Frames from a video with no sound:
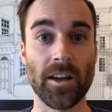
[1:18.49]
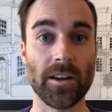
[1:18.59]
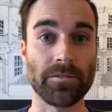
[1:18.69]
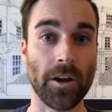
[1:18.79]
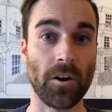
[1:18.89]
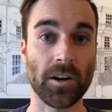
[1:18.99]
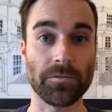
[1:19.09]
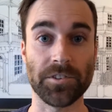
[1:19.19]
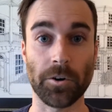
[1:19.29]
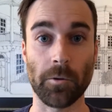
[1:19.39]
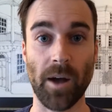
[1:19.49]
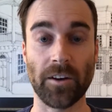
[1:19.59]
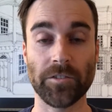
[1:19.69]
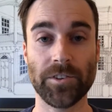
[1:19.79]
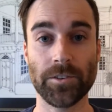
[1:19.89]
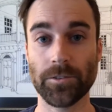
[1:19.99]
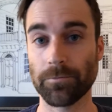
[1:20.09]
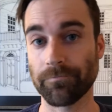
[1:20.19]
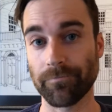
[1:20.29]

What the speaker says: If they all have 0 balances,